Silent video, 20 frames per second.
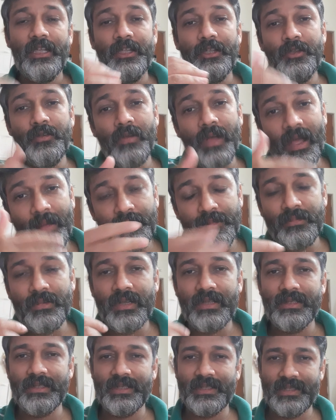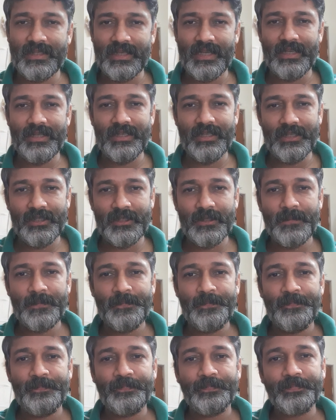You have to understand it.
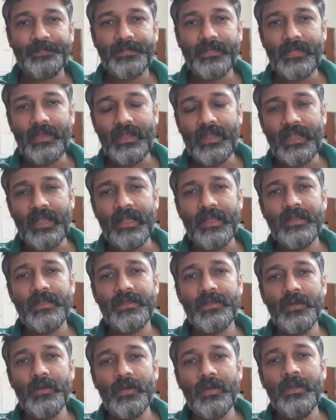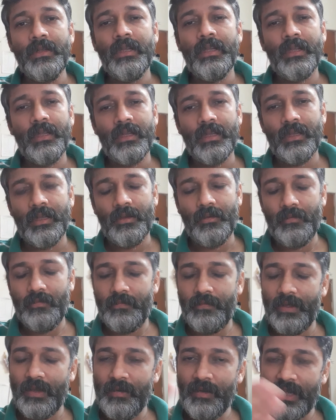So,
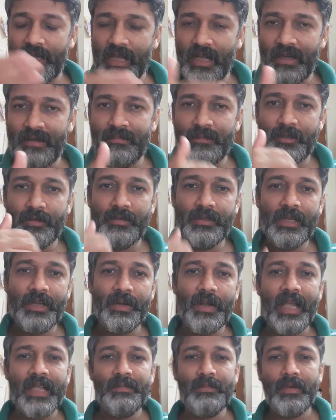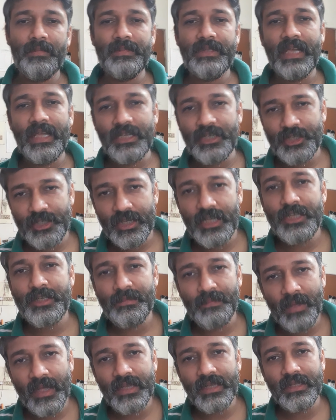when we come to the rhyme of the
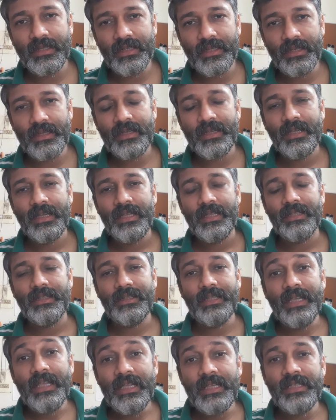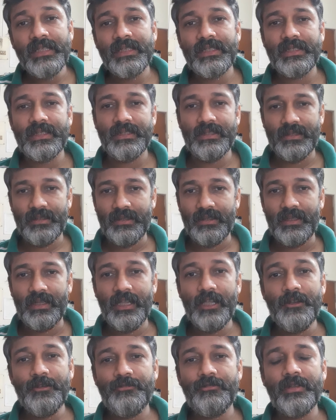ancient mariner, this
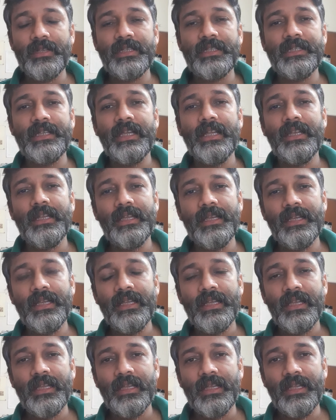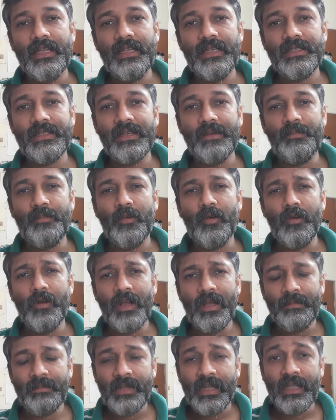interestingly is a
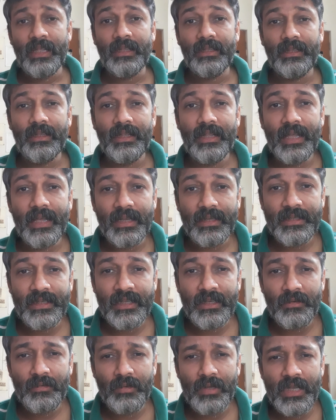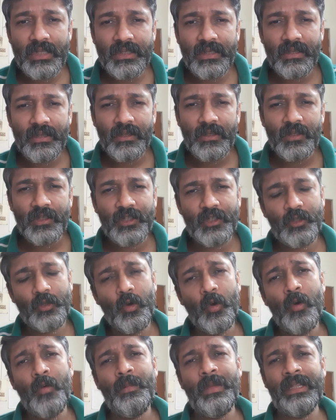poem laden with
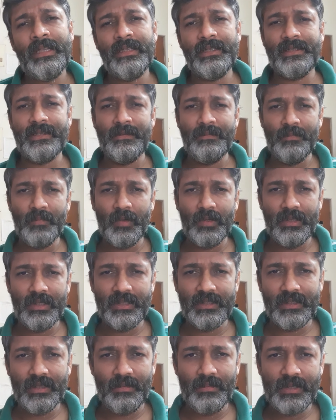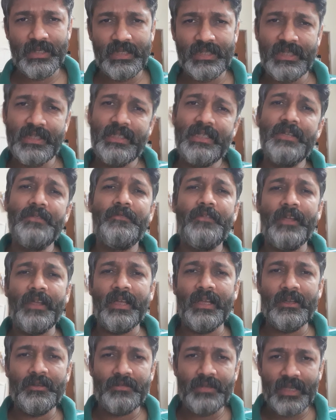so many symbolisms. It is
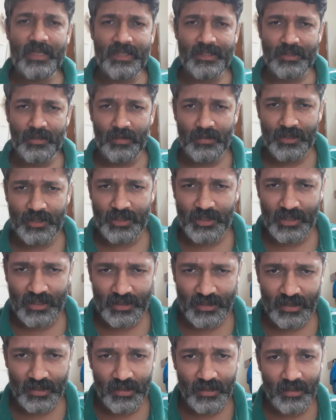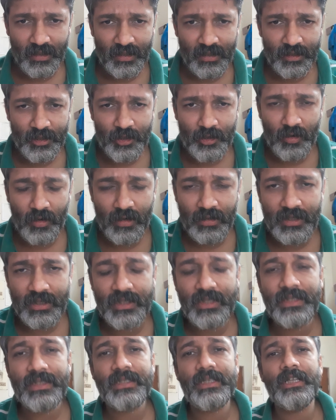difficult to exhaust it in a short
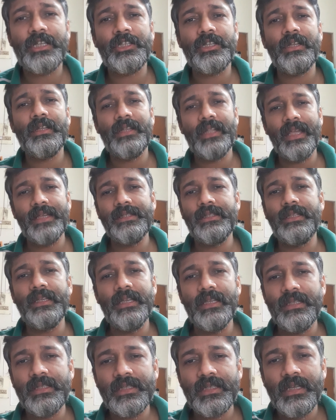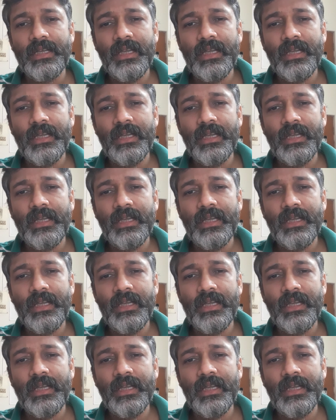discussion like this.